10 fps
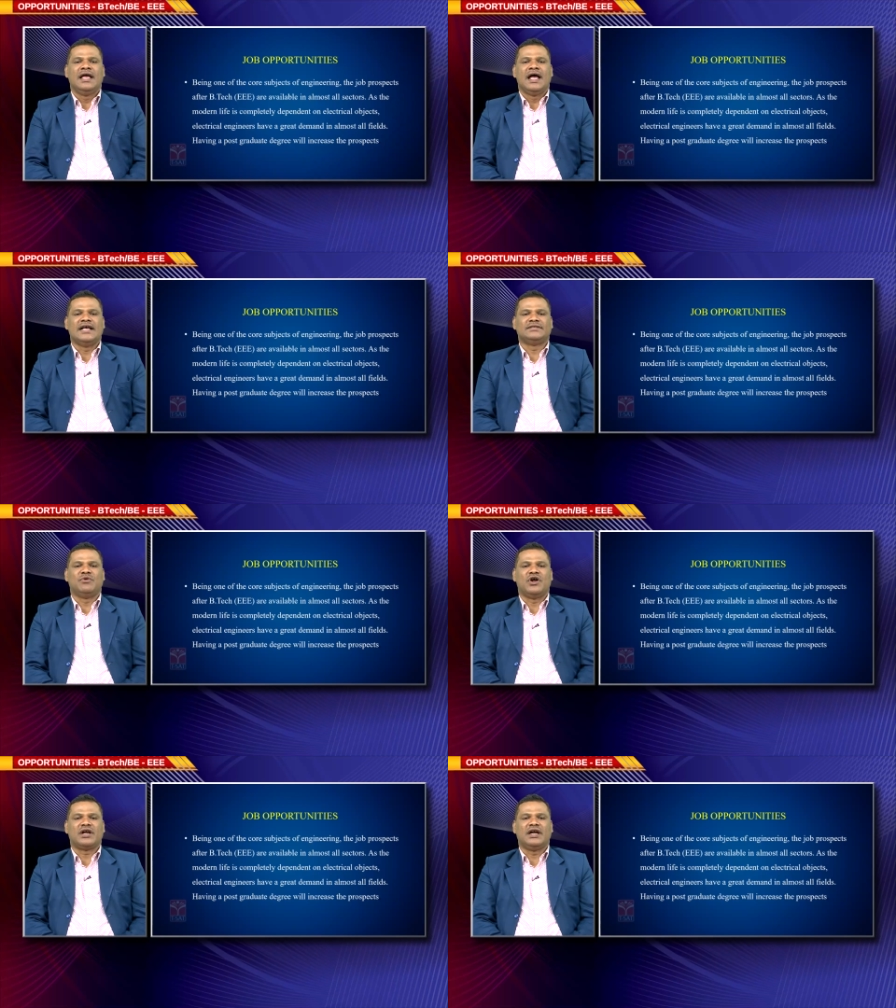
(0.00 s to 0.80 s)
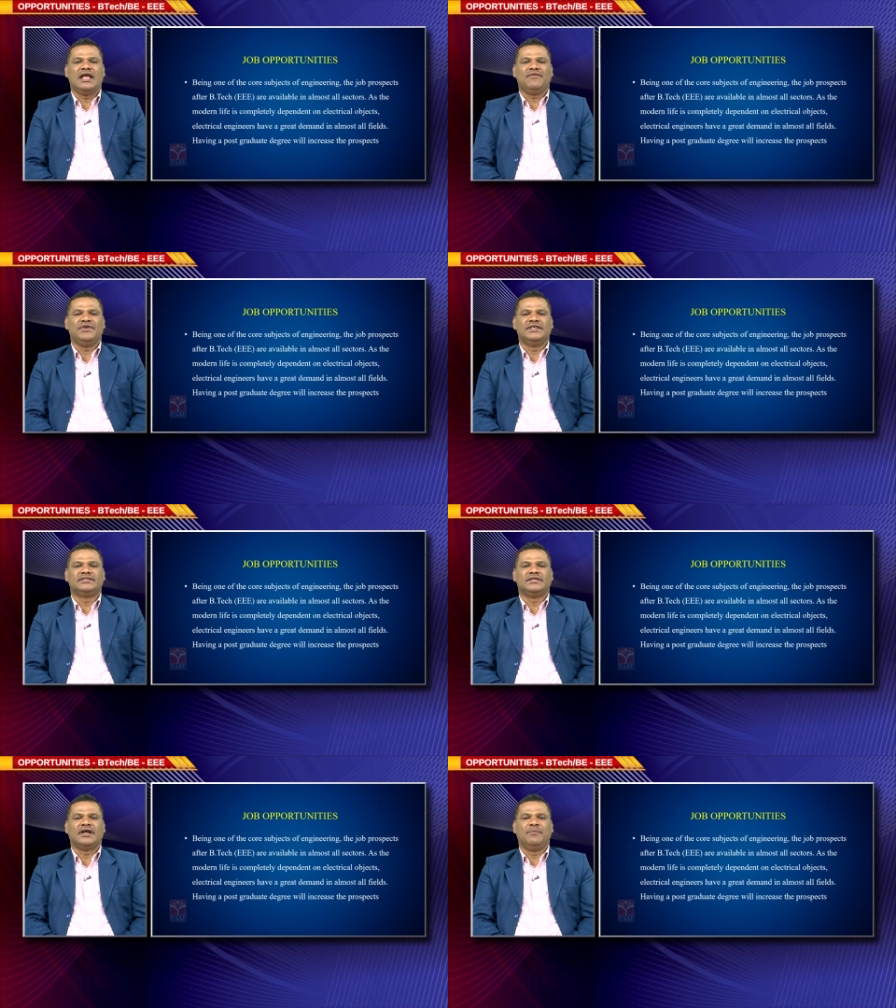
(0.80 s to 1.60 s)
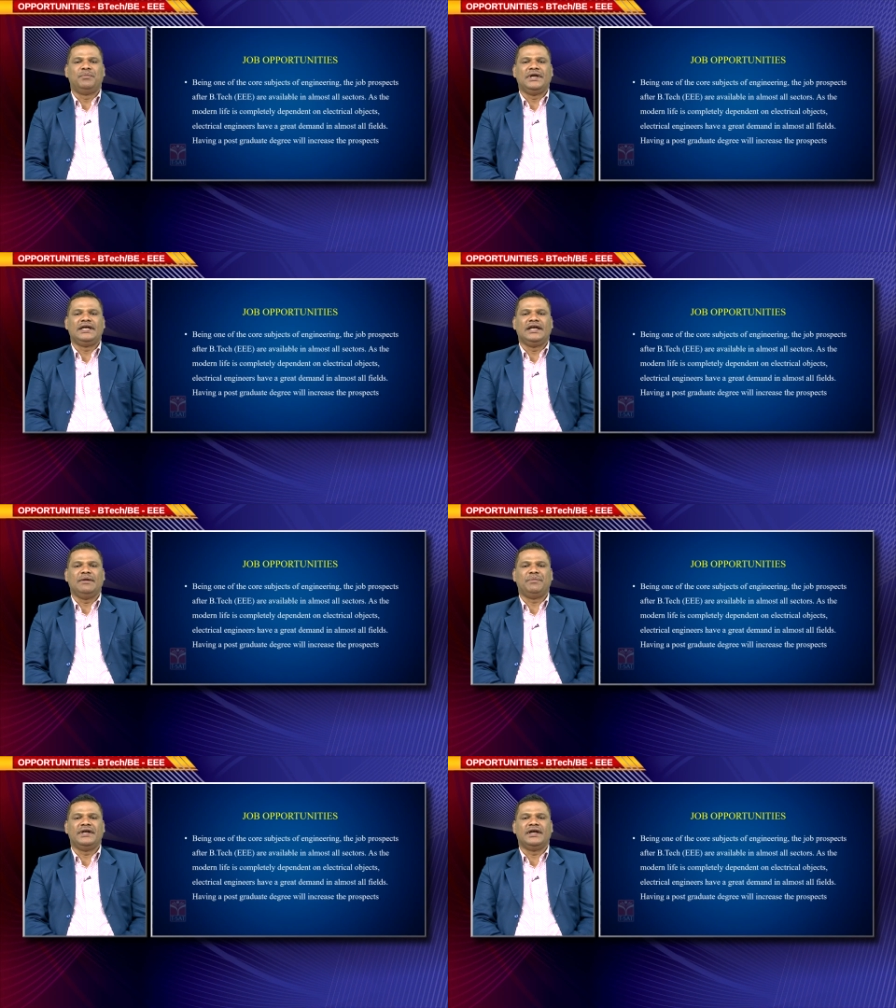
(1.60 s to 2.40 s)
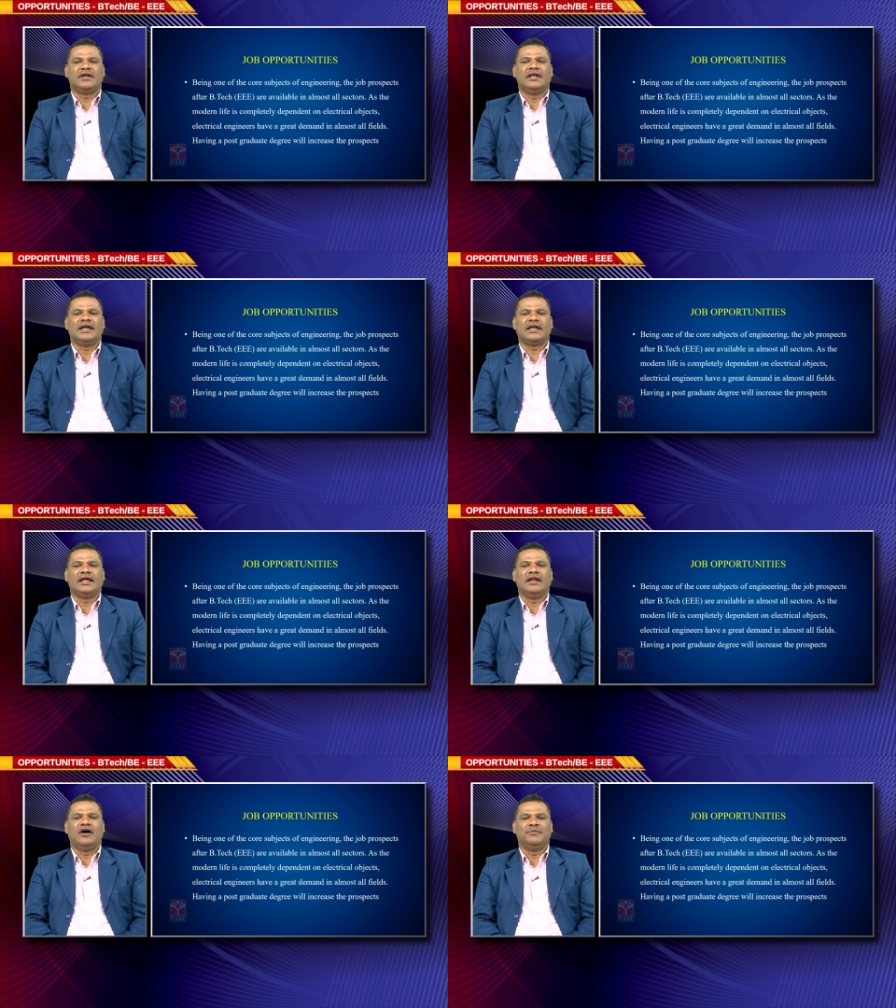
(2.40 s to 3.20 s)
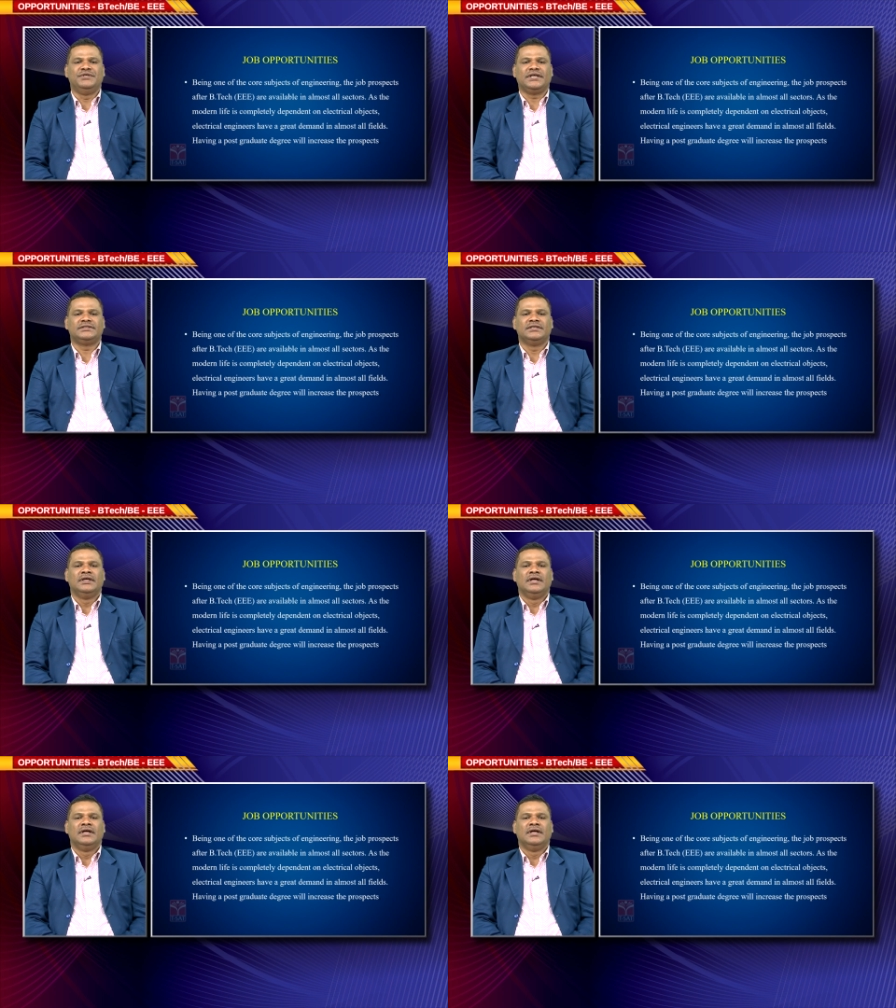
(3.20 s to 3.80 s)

as modern life is completely dependent on electrical objects.